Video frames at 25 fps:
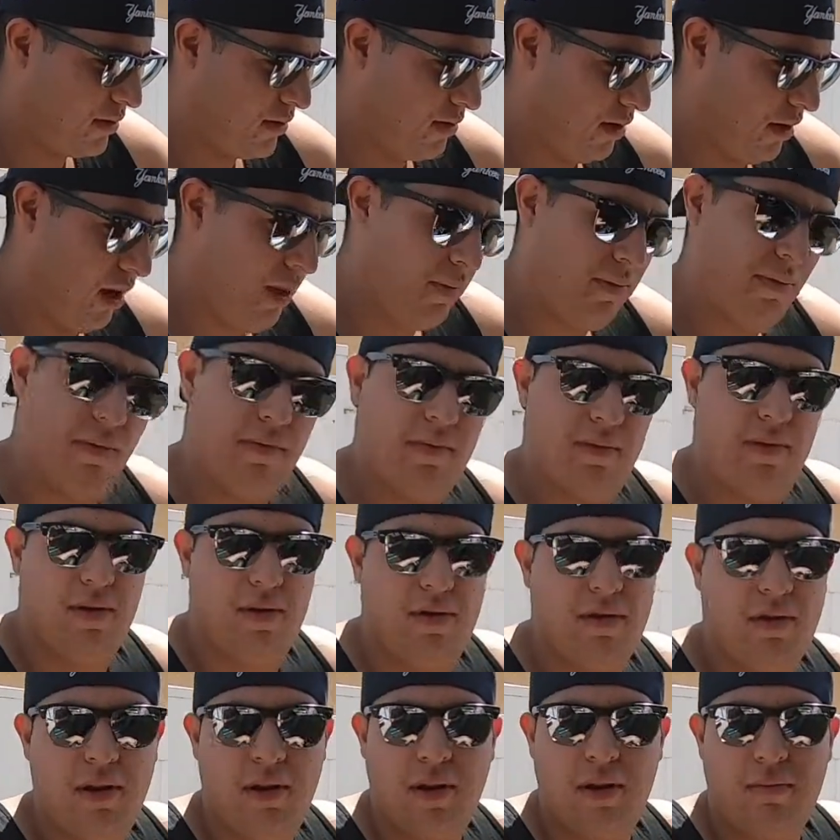Optima,
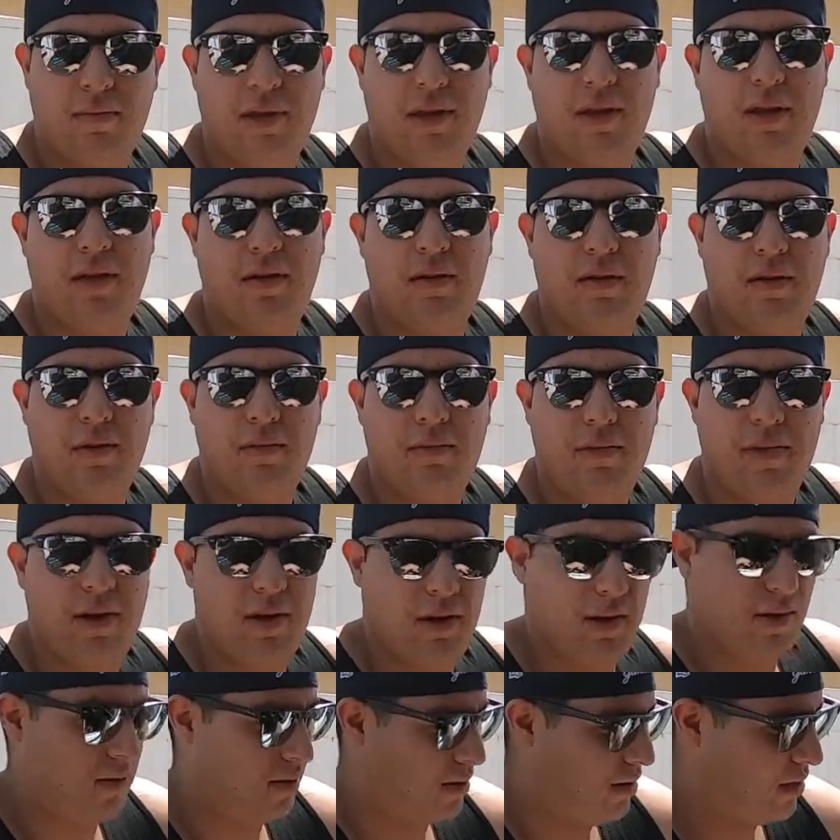you're letting me down. Come
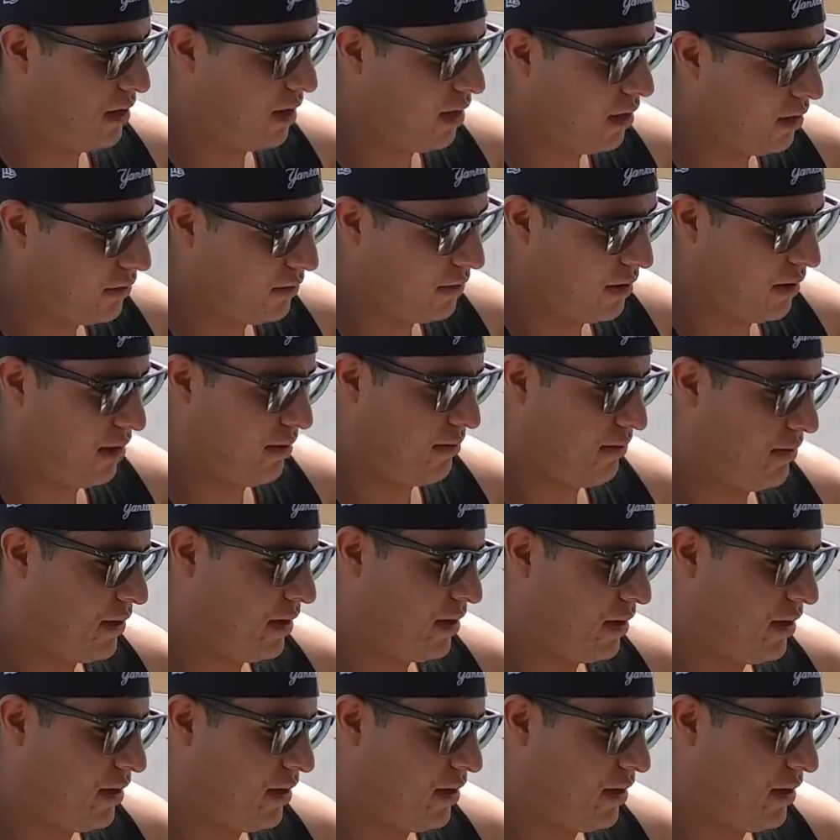on, yellow top.